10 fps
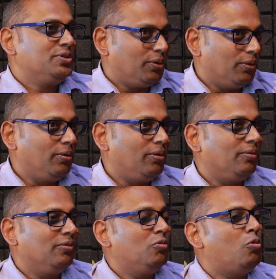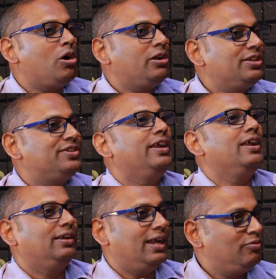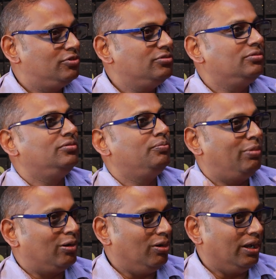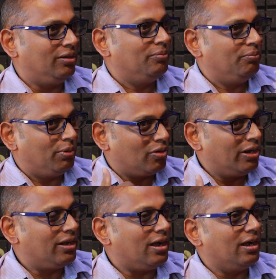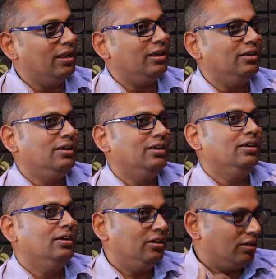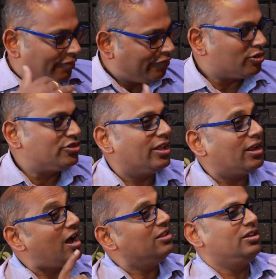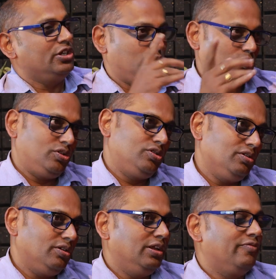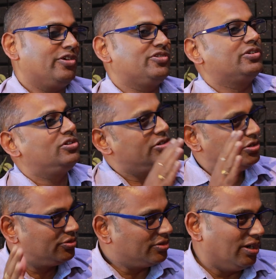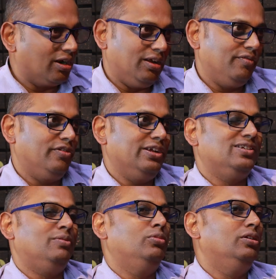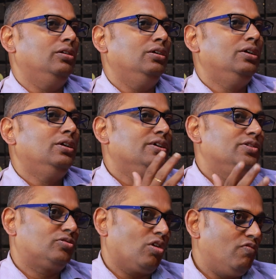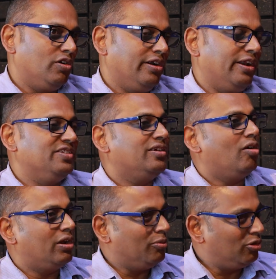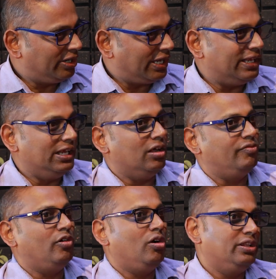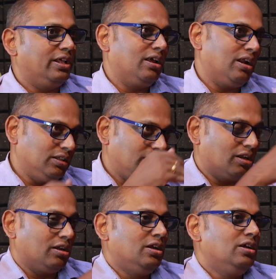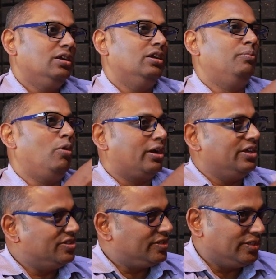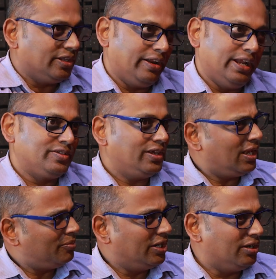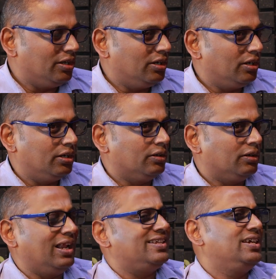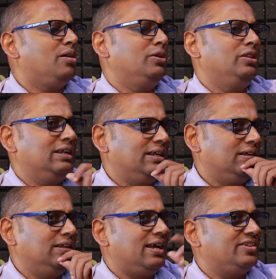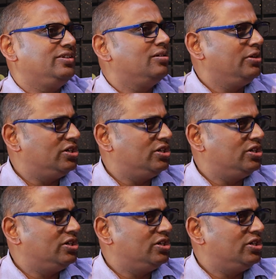So, water is taking time to percolate agala. Of course, there are other issues, infrastructure issues. For example, stormwater drains are not able to carry enough, or there are other blockages in the drains. Classic last year,